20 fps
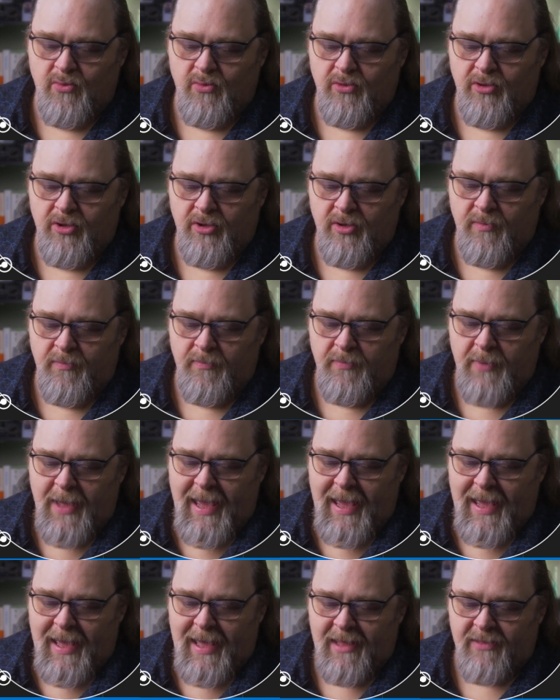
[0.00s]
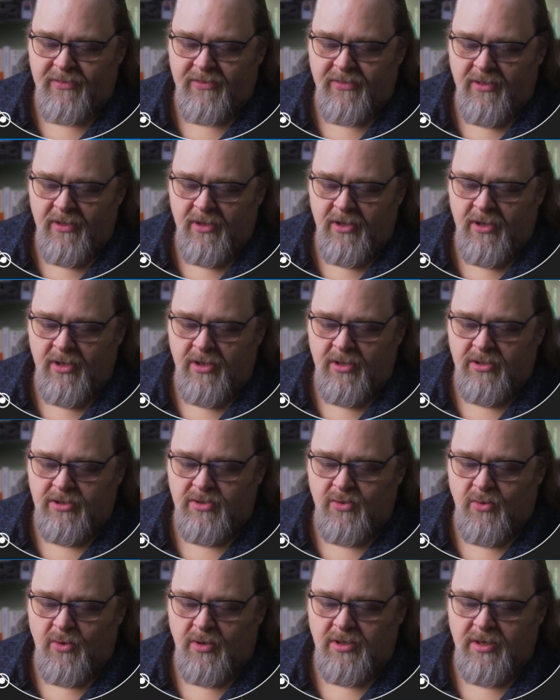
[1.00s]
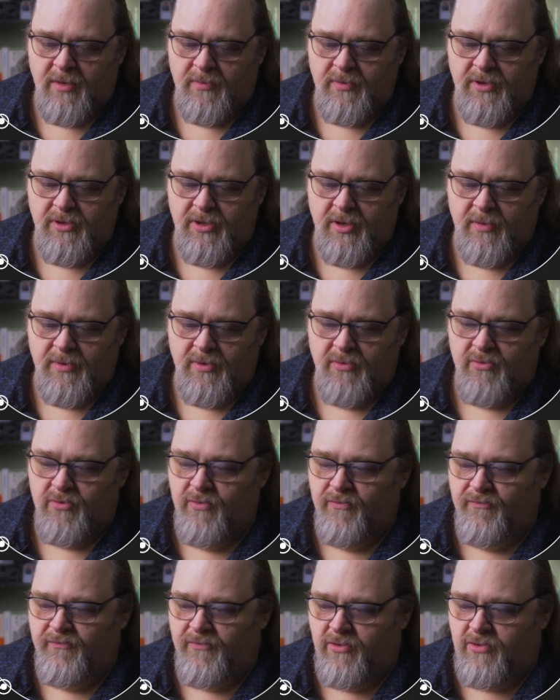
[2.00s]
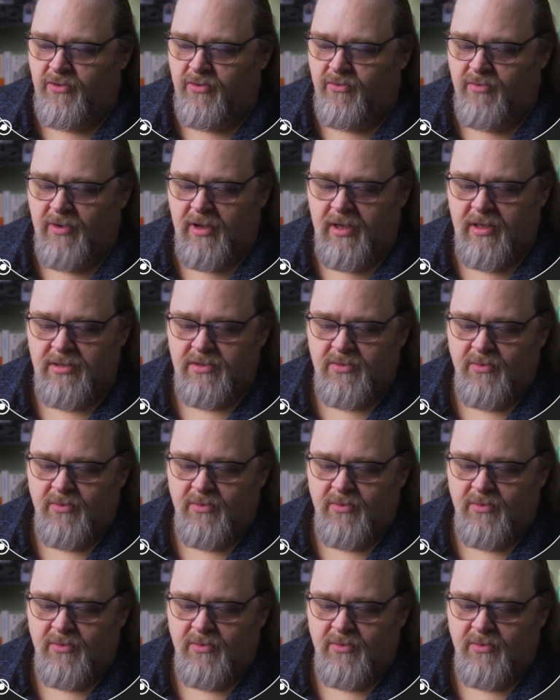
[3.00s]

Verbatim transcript: the path to our wwwroot folder, right?